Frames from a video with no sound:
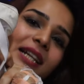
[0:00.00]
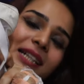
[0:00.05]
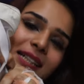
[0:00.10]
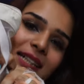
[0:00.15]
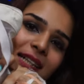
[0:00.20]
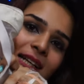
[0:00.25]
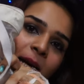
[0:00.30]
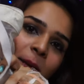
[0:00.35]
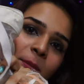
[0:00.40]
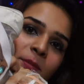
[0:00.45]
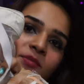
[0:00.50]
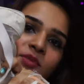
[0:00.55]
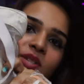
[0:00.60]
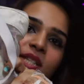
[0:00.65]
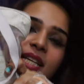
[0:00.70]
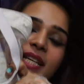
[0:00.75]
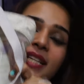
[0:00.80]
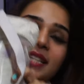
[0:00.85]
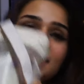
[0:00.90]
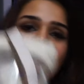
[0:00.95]
it comes.
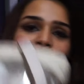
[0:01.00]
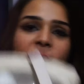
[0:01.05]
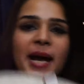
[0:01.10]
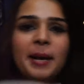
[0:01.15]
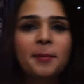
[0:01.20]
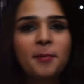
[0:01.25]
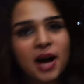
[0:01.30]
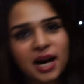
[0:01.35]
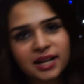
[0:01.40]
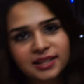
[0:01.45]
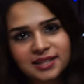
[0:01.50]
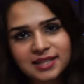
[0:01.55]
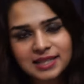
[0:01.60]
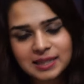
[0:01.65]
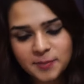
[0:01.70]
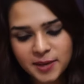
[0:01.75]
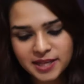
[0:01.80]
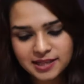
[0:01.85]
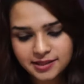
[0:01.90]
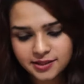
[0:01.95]
It's by Marks and
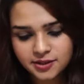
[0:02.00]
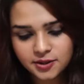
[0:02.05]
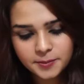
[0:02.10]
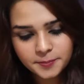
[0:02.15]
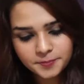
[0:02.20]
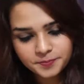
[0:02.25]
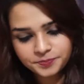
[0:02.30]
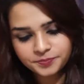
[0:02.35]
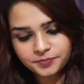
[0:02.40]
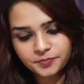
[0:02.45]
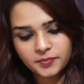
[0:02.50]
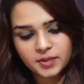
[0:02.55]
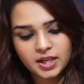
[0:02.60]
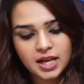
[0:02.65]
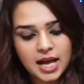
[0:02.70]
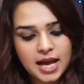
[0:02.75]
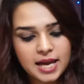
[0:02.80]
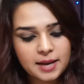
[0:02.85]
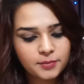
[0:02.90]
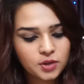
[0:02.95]
Spencer,
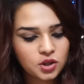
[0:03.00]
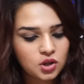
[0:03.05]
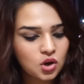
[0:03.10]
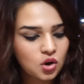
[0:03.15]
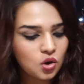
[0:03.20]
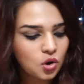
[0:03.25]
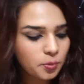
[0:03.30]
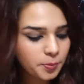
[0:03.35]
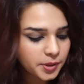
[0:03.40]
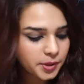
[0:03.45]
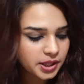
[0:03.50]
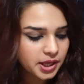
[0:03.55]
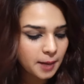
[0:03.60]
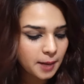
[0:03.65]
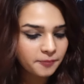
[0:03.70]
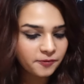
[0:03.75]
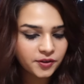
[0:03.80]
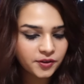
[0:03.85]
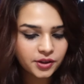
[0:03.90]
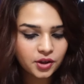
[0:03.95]
and I'm going to open it
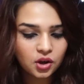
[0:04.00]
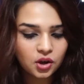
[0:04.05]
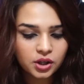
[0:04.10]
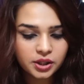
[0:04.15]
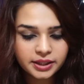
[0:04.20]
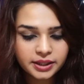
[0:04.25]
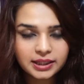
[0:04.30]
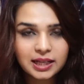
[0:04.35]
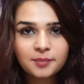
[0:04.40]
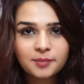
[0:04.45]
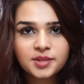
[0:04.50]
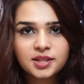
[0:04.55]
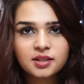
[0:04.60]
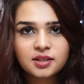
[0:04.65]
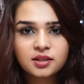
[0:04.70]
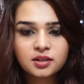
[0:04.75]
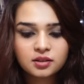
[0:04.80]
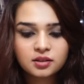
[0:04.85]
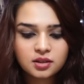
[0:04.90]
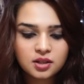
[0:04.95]
up for y'all. It comes in
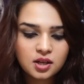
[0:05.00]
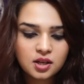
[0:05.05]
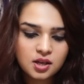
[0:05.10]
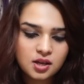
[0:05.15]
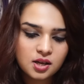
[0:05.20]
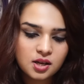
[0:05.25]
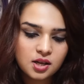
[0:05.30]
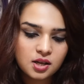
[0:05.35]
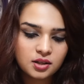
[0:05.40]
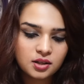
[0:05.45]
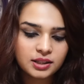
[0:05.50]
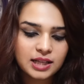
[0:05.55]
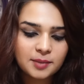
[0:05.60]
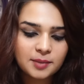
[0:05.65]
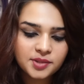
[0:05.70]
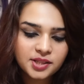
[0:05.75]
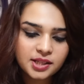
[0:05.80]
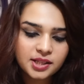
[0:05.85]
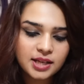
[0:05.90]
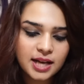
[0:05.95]

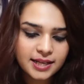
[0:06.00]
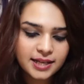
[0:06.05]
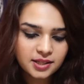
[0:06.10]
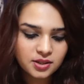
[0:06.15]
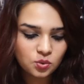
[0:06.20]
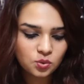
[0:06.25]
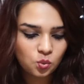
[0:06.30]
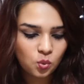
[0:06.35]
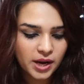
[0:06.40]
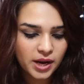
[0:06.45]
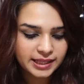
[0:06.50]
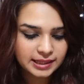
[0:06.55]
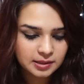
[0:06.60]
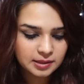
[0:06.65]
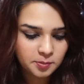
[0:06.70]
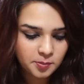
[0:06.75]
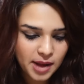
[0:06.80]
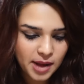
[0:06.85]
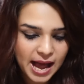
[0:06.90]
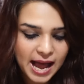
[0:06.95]
a nice white
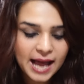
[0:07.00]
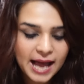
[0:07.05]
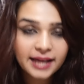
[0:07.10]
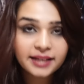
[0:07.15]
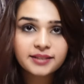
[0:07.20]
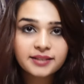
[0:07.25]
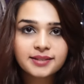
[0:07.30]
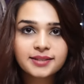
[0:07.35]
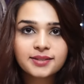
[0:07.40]
bag,